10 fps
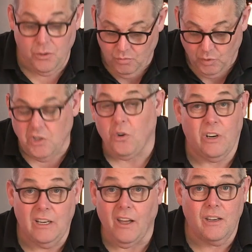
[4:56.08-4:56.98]
III. We saw
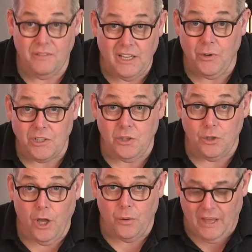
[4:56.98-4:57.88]
it live anyway, so
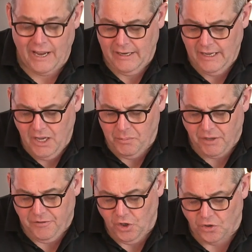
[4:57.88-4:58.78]
you know that. But
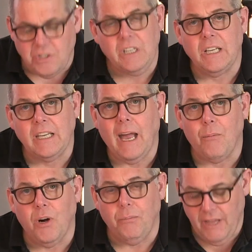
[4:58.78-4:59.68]
if you're not seeing a
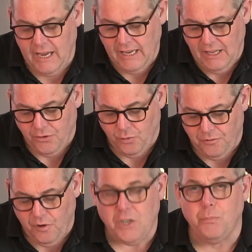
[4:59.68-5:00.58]
camera up there, hit the
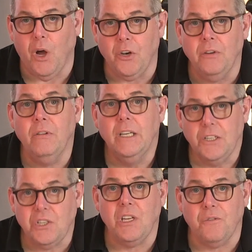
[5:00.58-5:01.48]
refresh button,
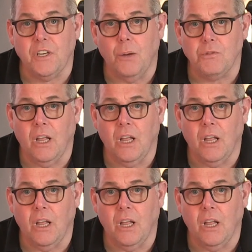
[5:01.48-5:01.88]
see if it comes